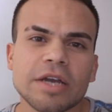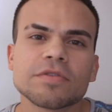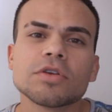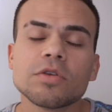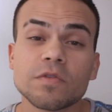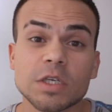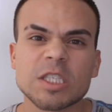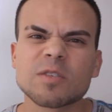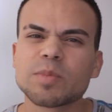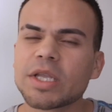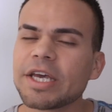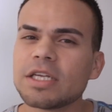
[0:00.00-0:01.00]
After you've
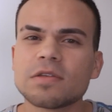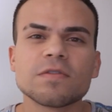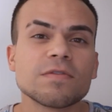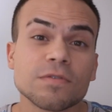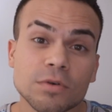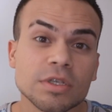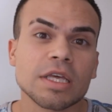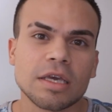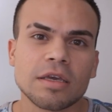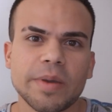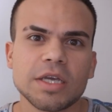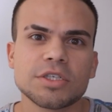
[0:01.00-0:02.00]
explained
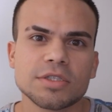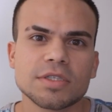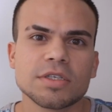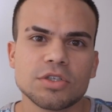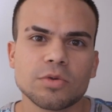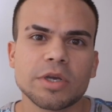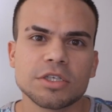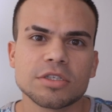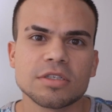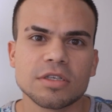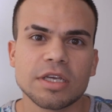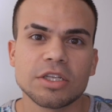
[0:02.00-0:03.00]
fully patient's
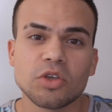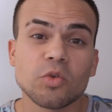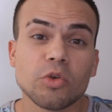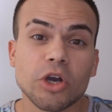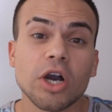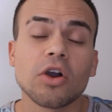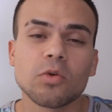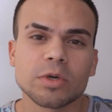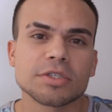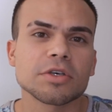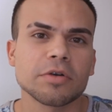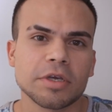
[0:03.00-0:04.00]
situation and you know
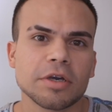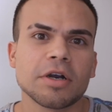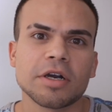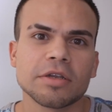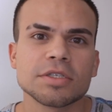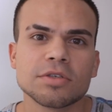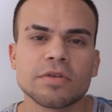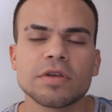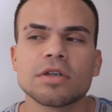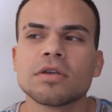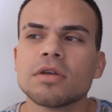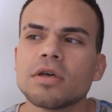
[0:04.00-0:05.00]
what's going on, because you're
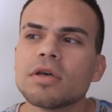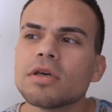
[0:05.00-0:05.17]
there,